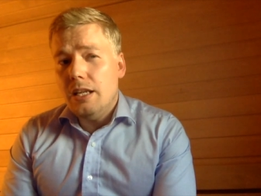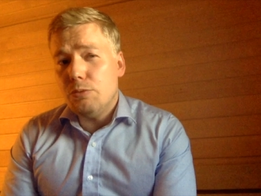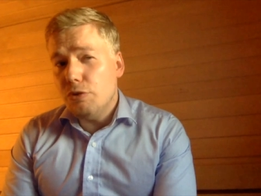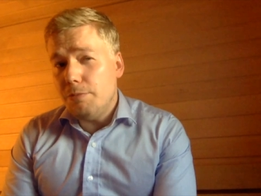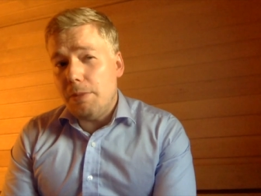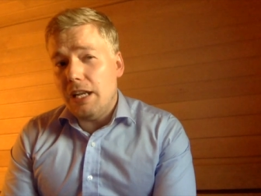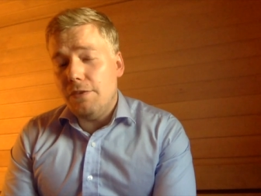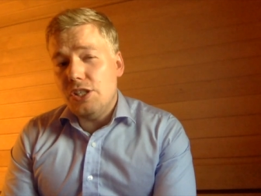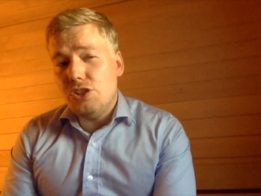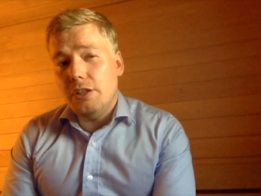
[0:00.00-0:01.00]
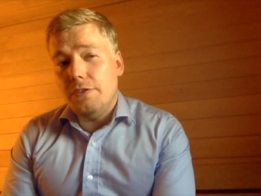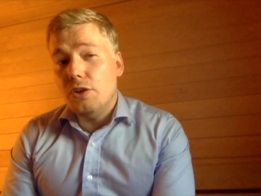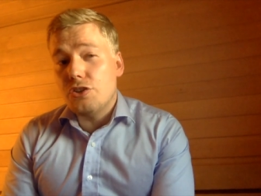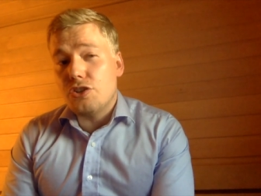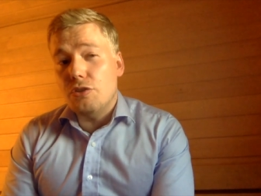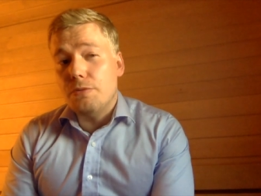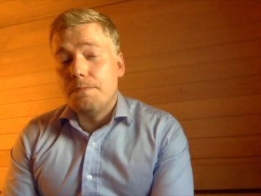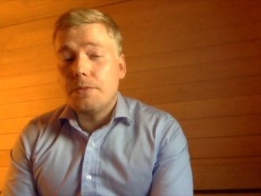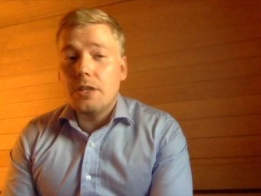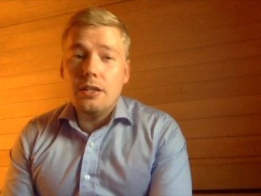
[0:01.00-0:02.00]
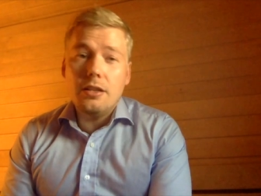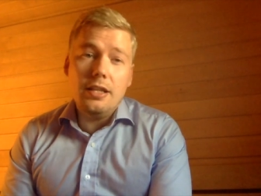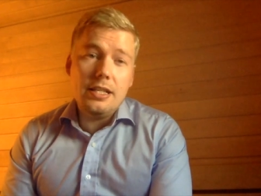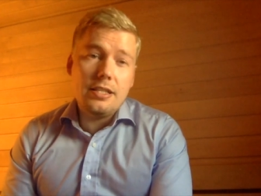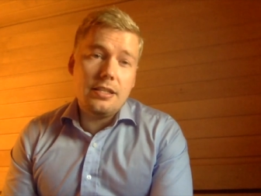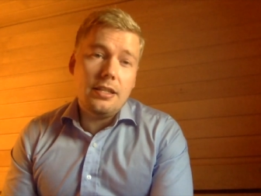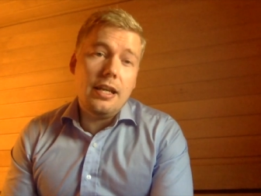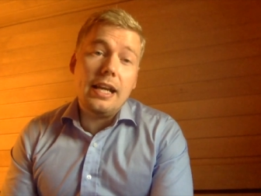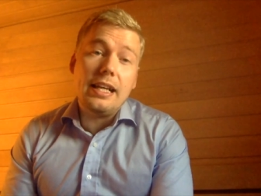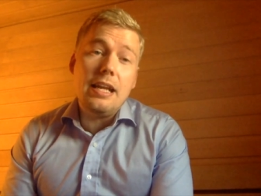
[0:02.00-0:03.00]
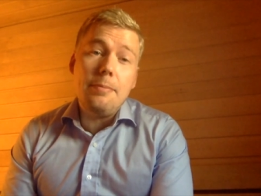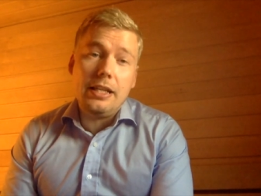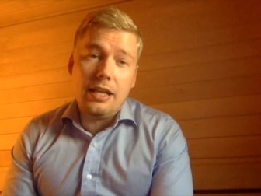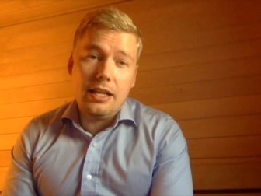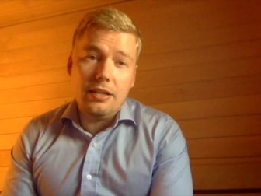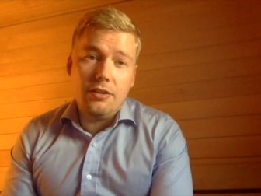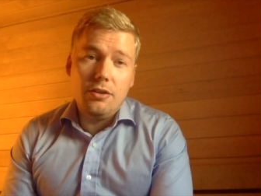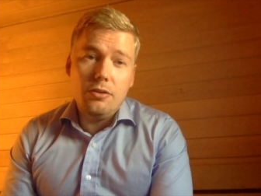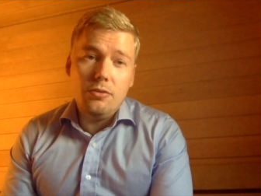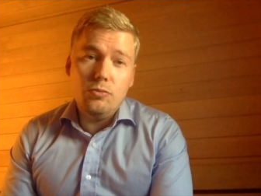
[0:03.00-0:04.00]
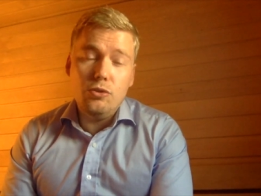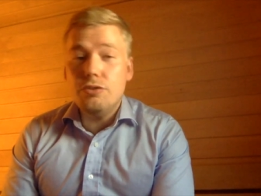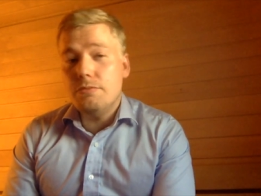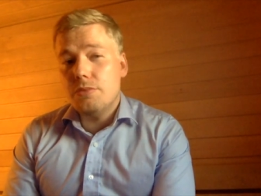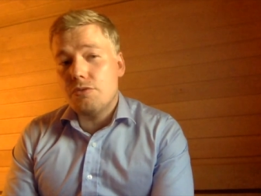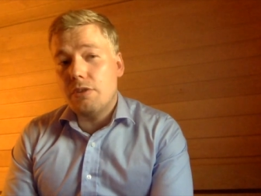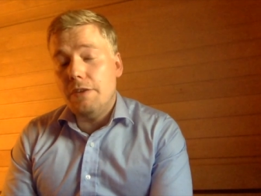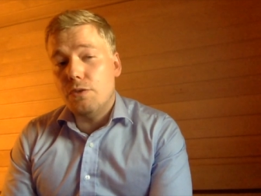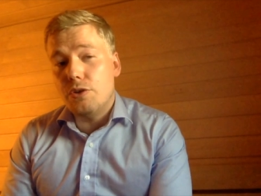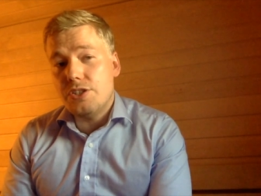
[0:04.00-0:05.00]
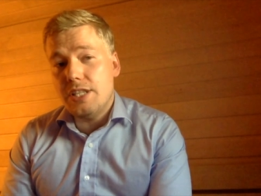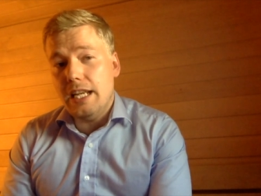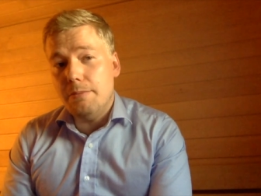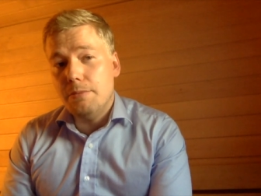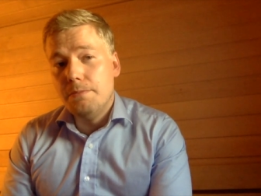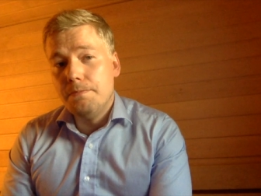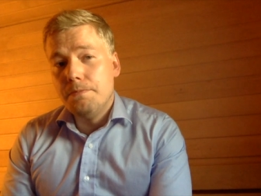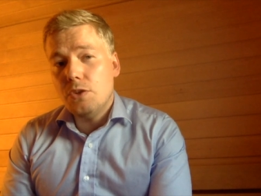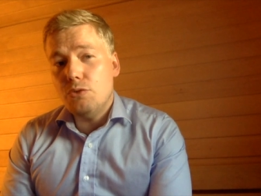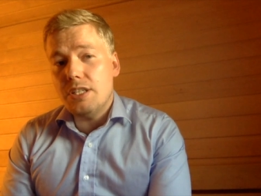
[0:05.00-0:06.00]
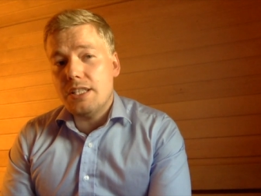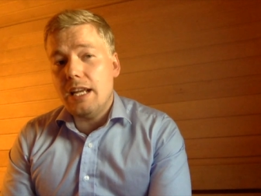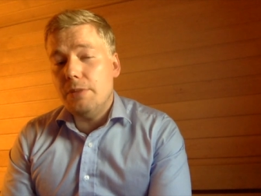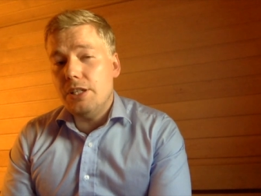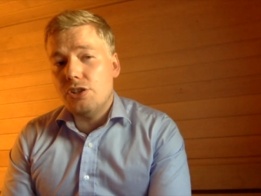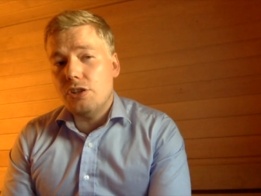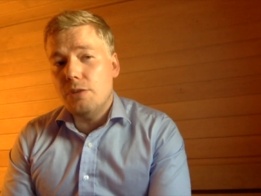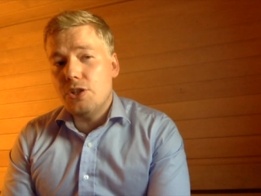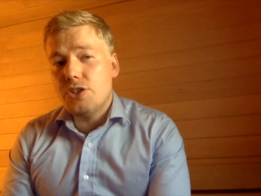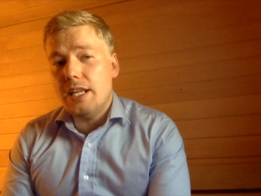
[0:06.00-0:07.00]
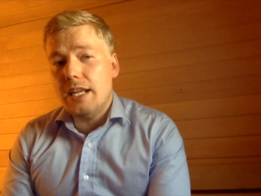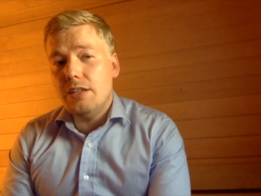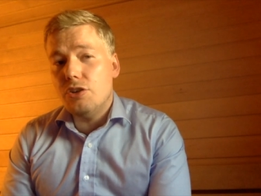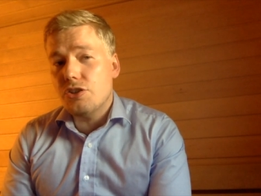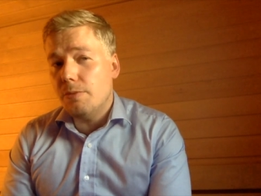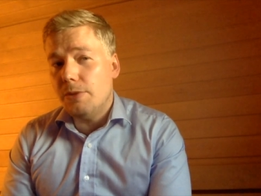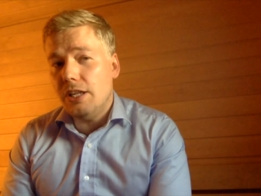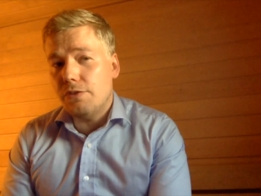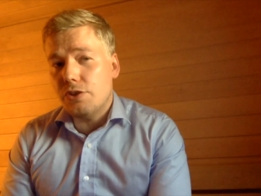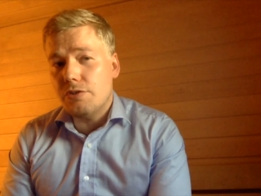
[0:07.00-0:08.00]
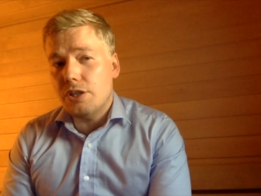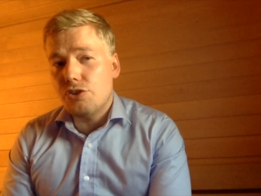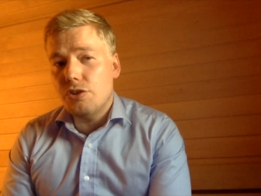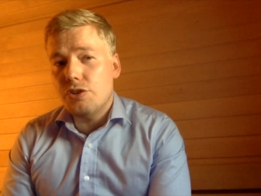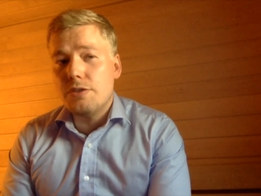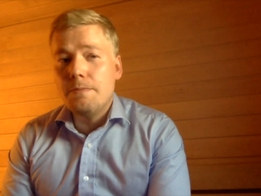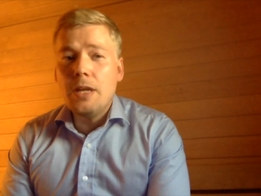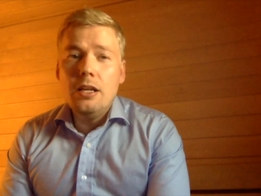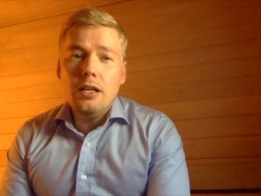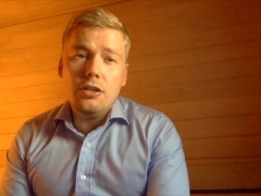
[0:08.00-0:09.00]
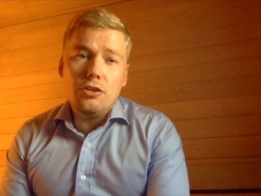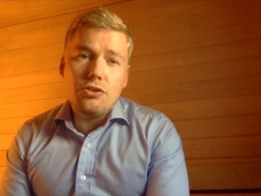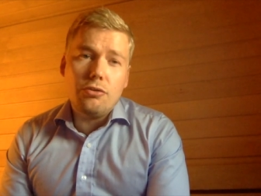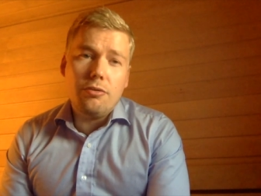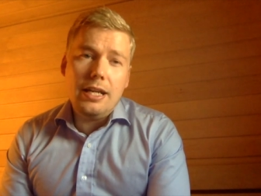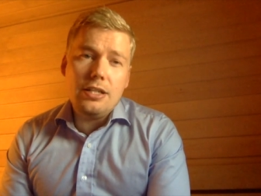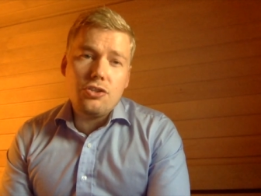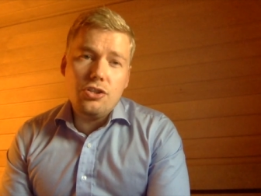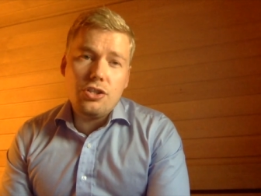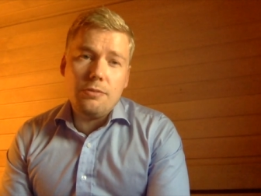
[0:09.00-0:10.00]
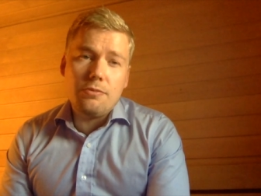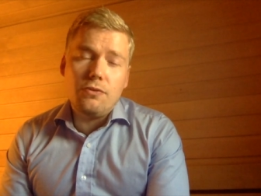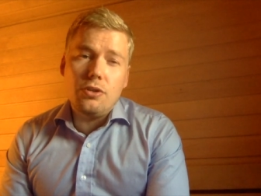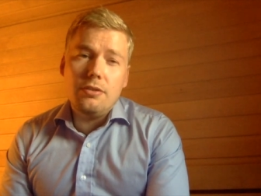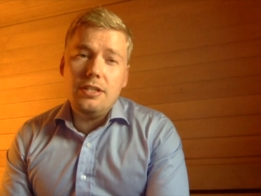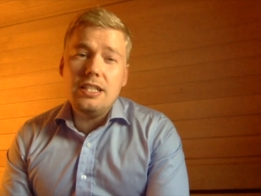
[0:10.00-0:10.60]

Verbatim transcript: It would be beneficial if also this academic end would strive for the same, to establish common standards, common infrastructures, and also create systems for